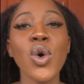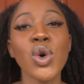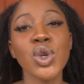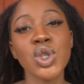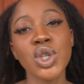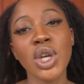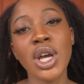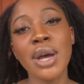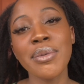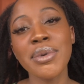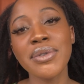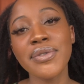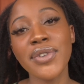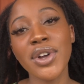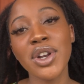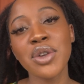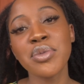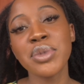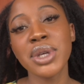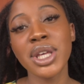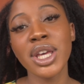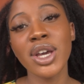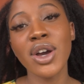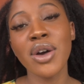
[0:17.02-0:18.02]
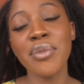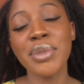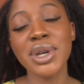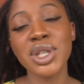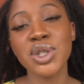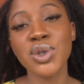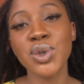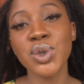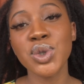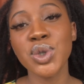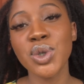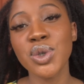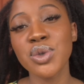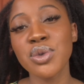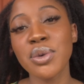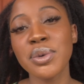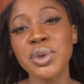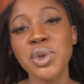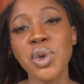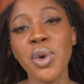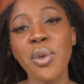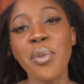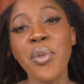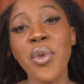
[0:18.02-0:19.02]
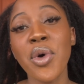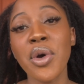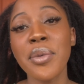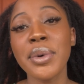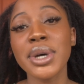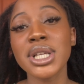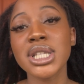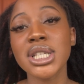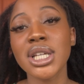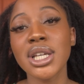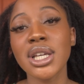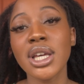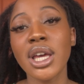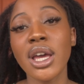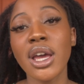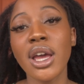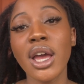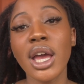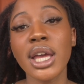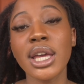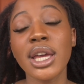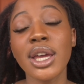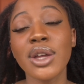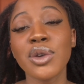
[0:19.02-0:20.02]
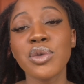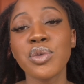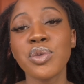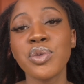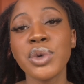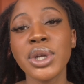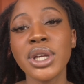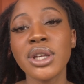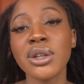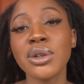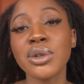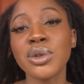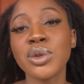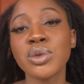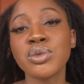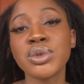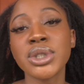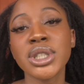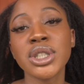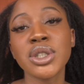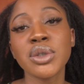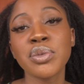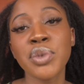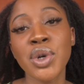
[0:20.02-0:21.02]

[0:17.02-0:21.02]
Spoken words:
Also come and follow me here on my socials where we talk more about skincare and get real